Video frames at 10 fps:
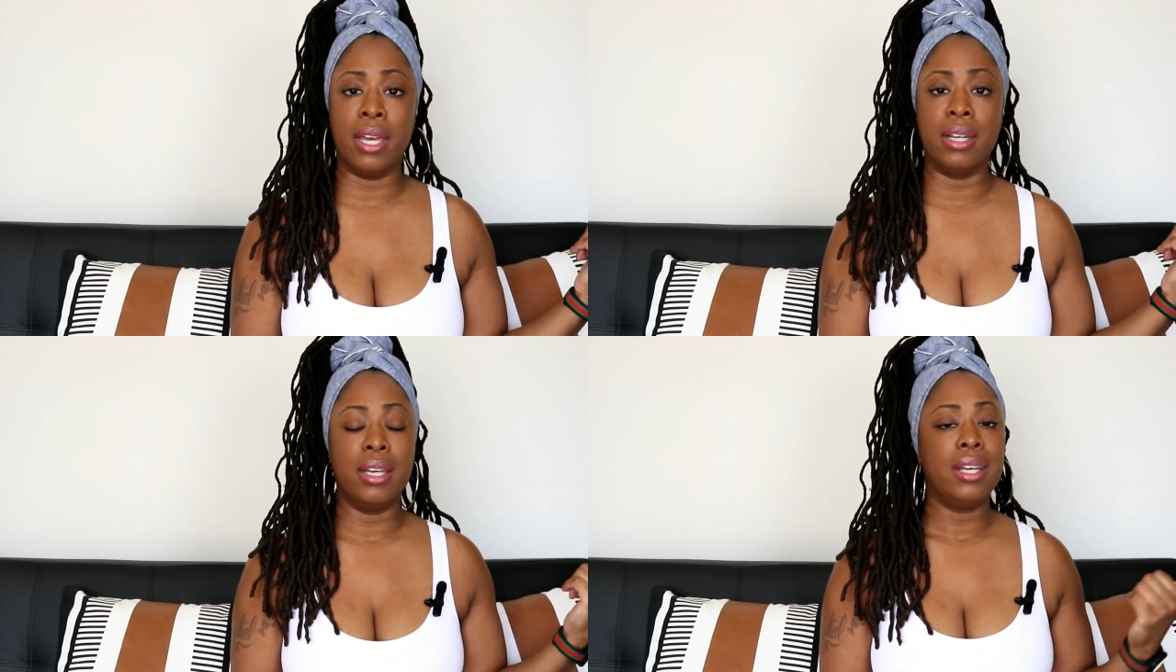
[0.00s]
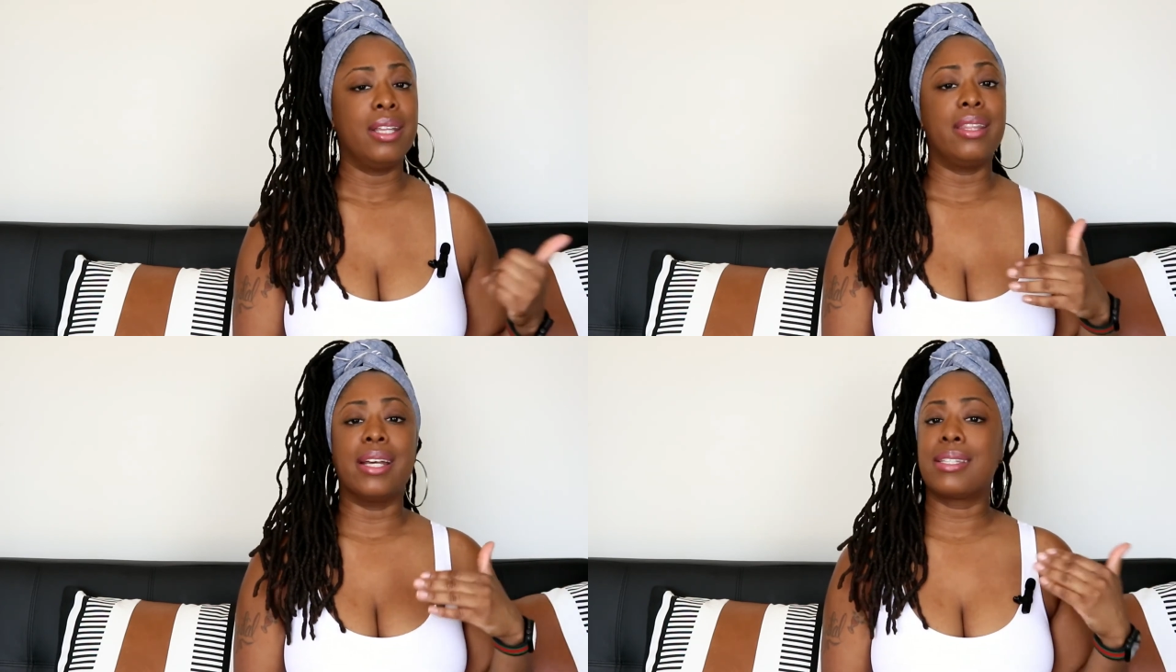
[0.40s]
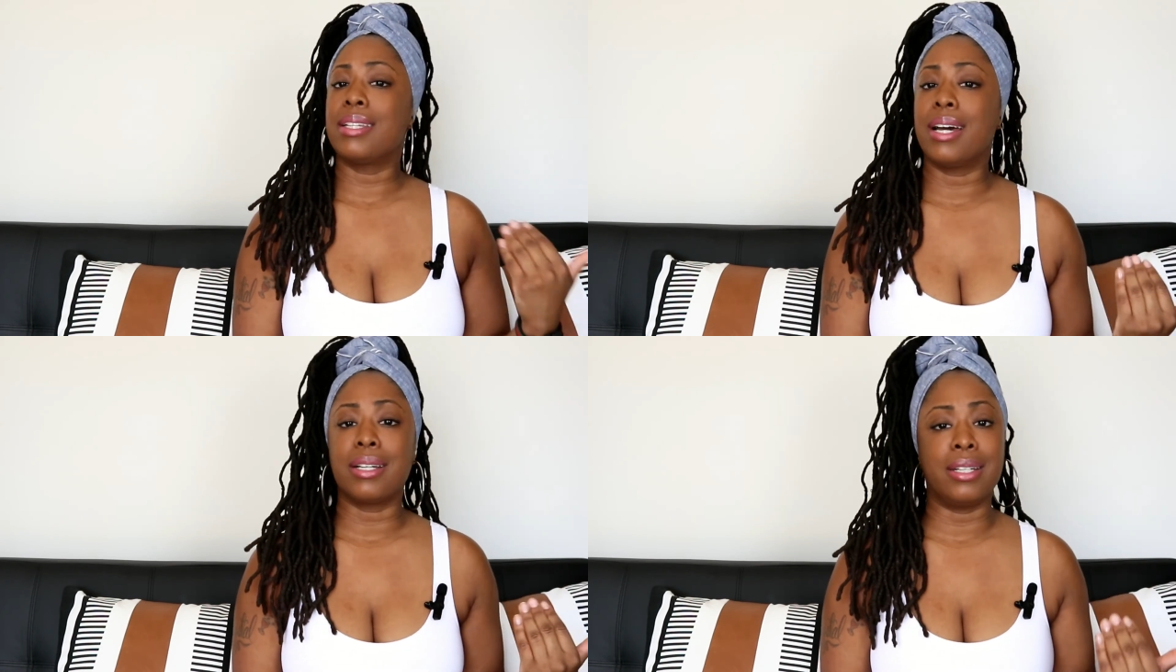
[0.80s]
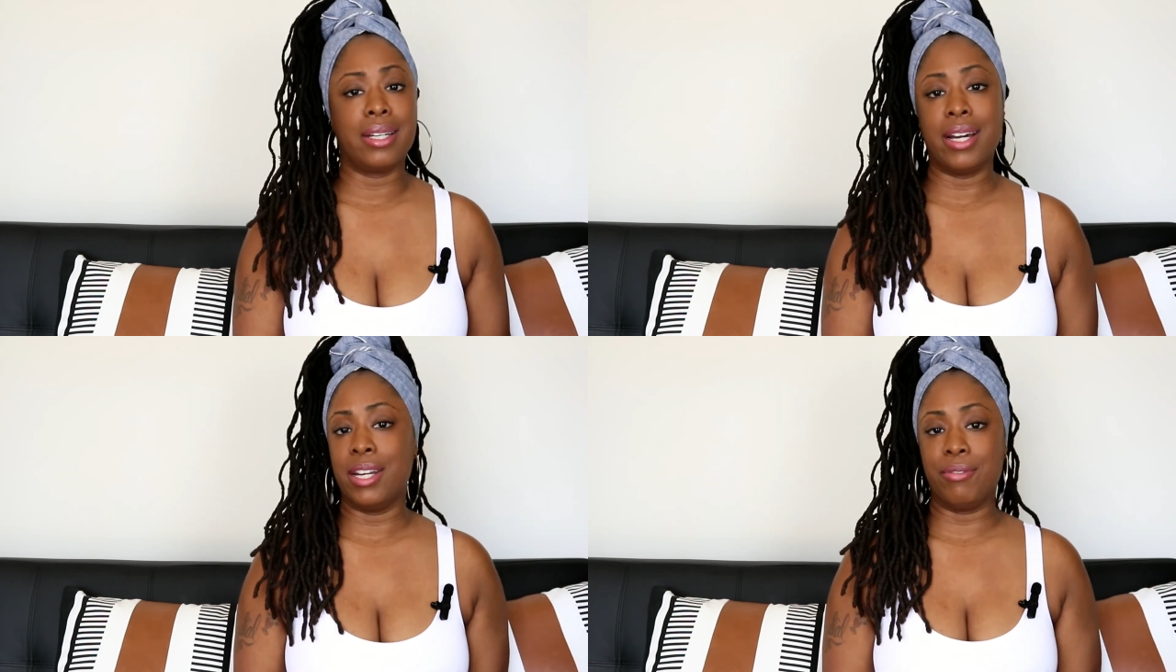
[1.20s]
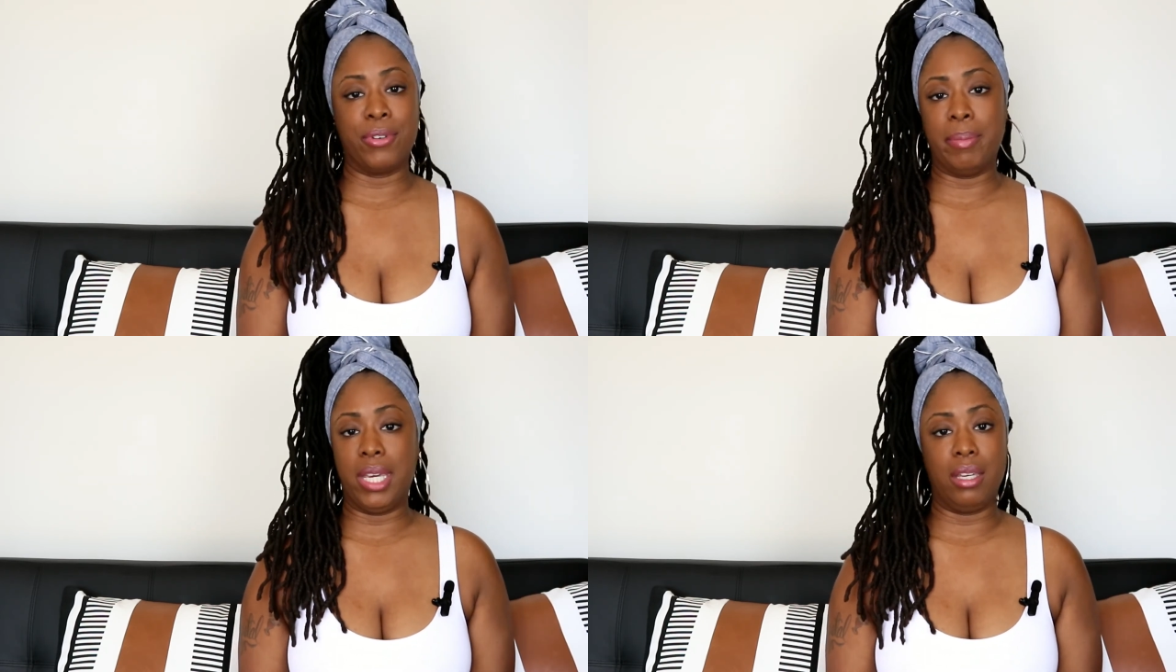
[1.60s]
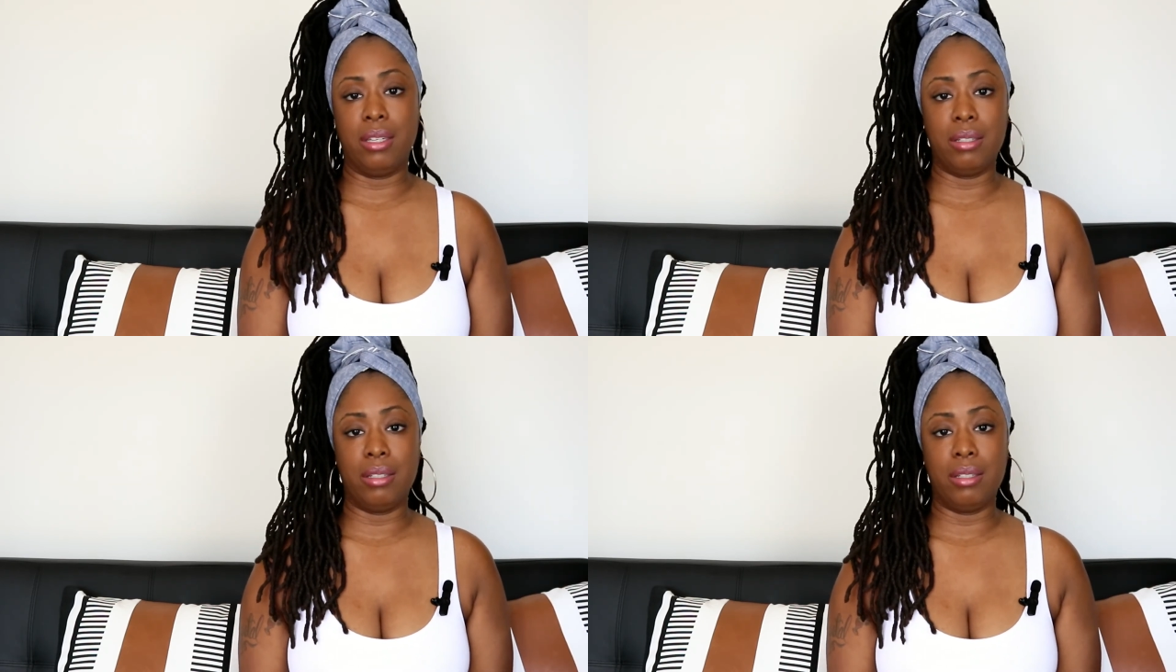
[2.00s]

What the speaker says: Bruh. That's not gonna cut it for me.